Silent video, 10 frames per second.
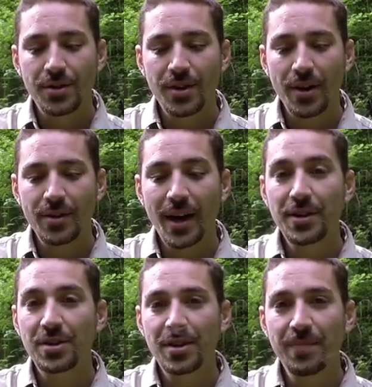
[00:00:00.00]
So
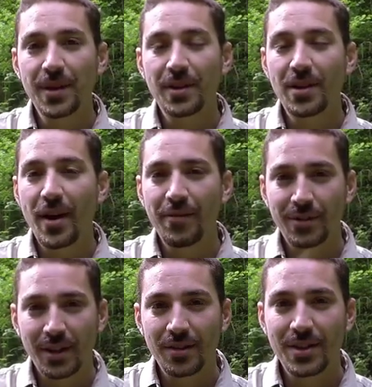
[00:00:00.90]
that is something that you
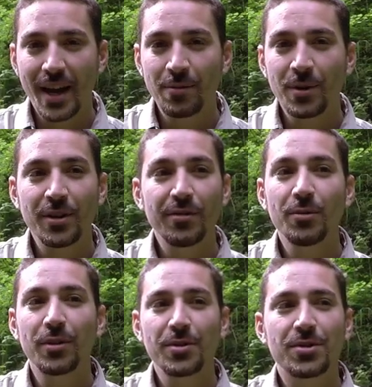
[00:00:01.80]
have to contend with if
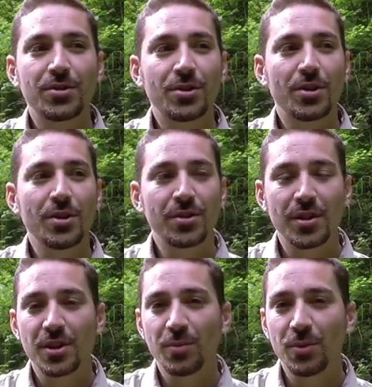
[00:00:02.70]
you want to choose
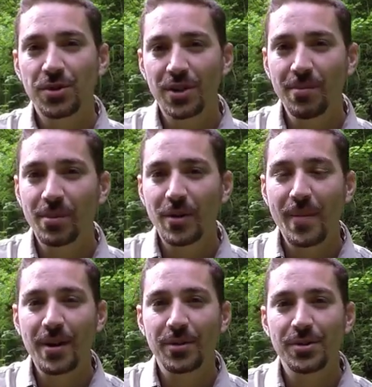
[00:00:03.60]
these more simpler
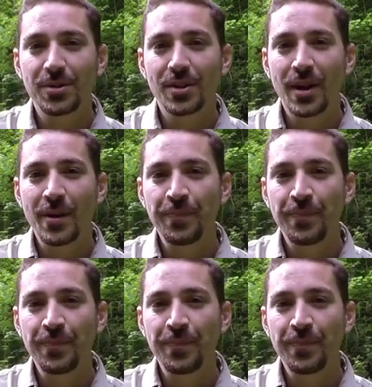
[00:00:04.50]
methods